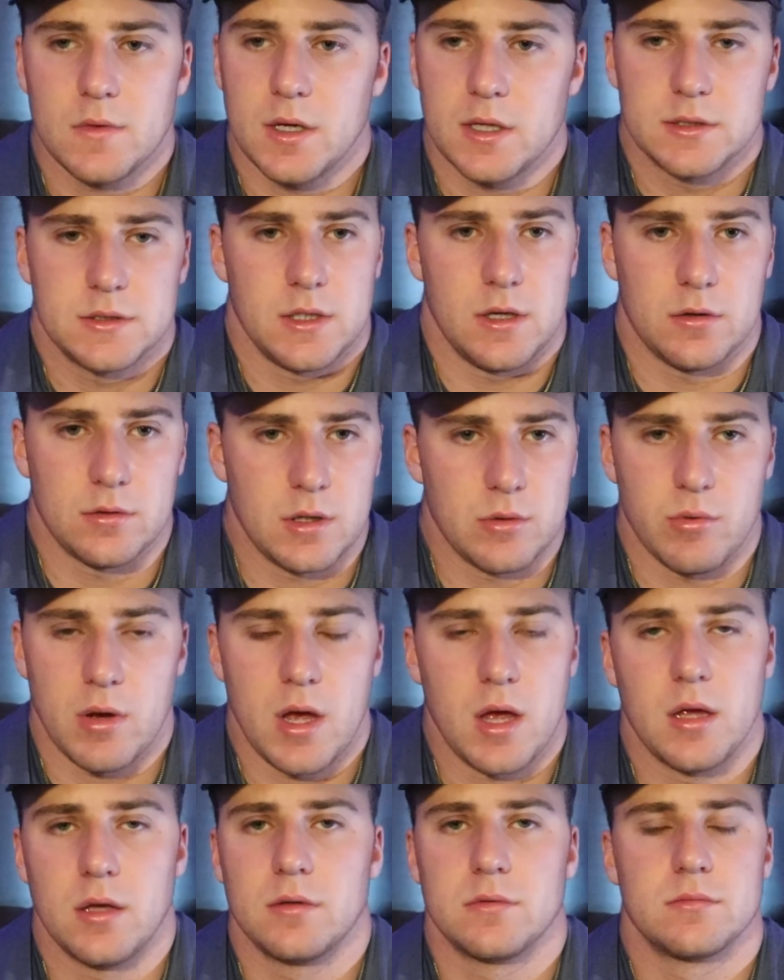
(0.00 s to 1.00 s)
It's the only
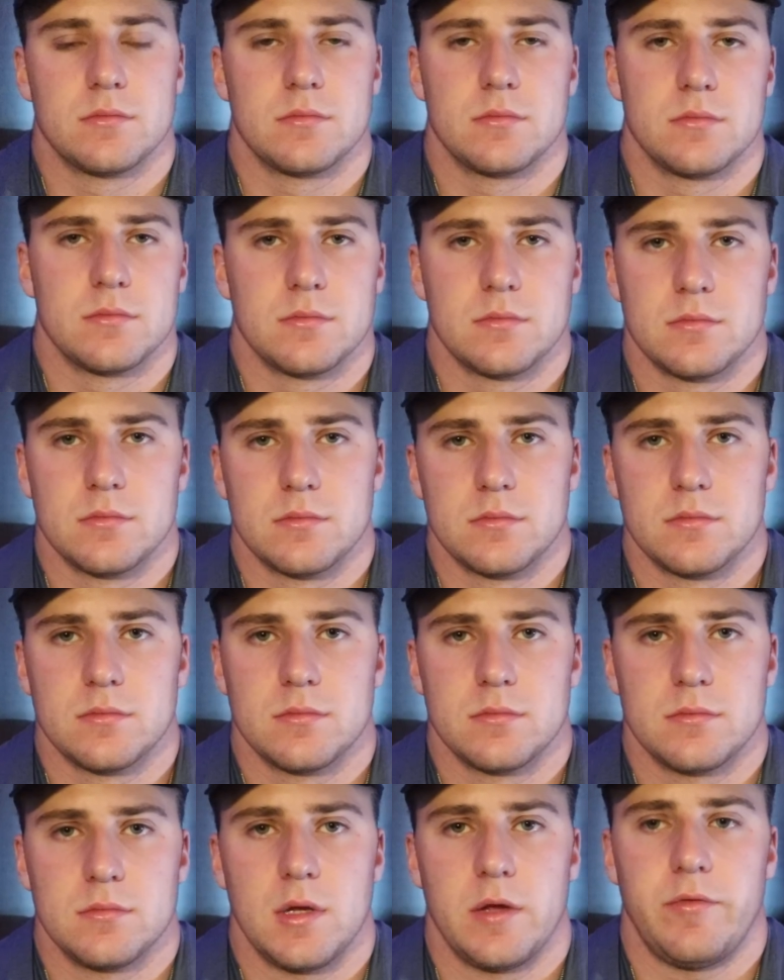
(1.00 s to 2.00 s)
way.
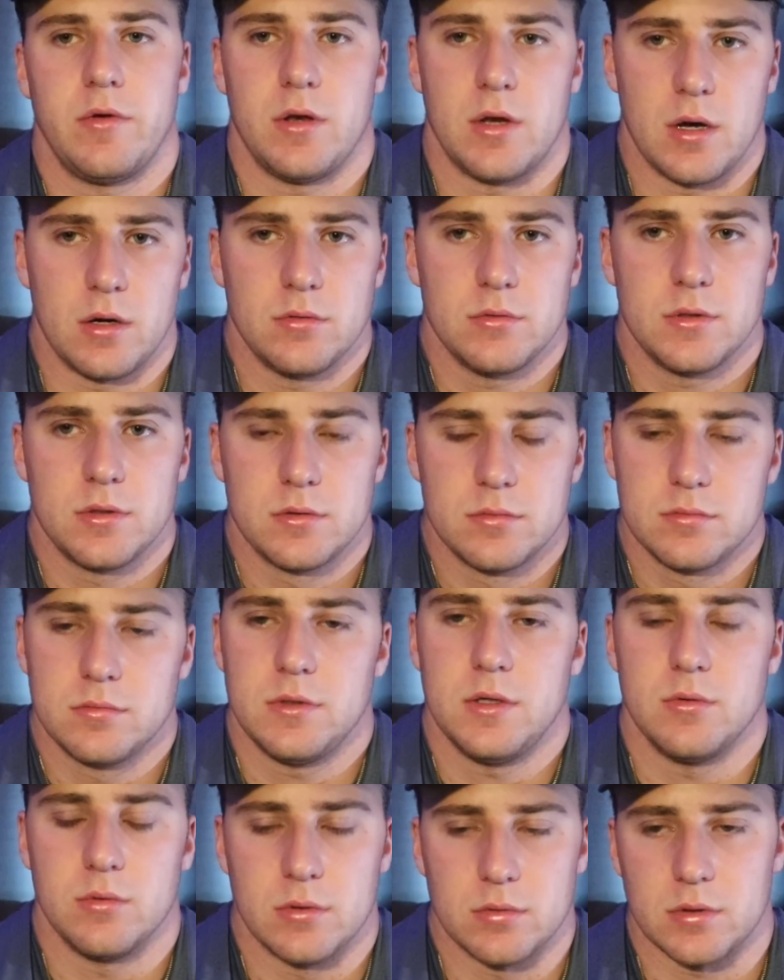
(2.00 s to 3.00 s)
If you don't,
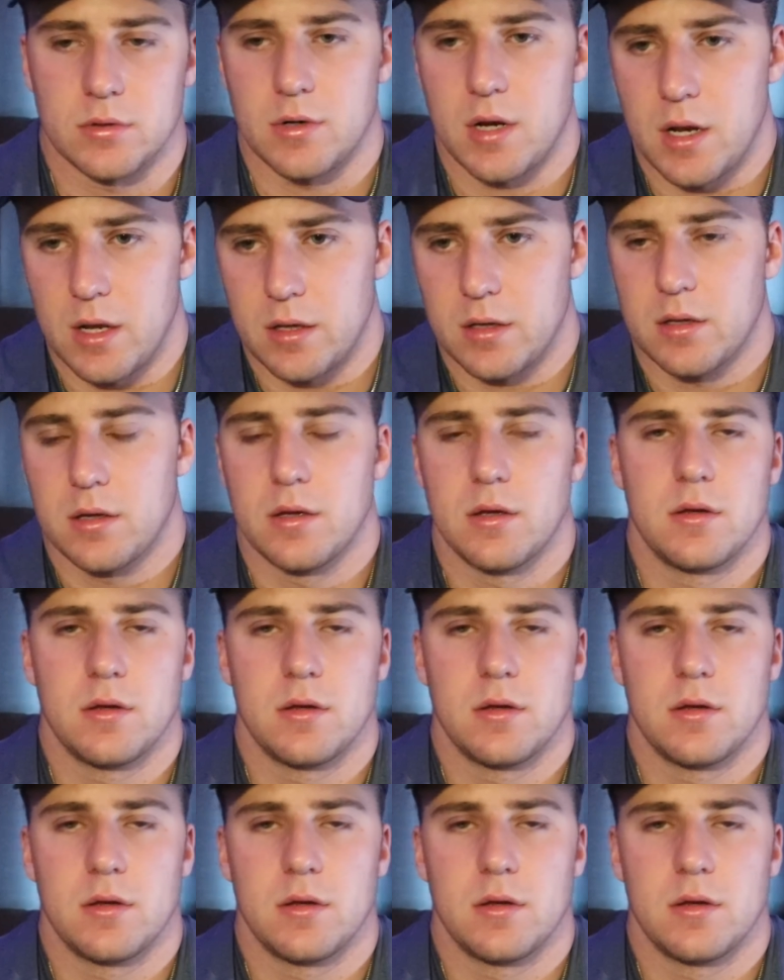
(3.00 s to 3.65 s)
you will regret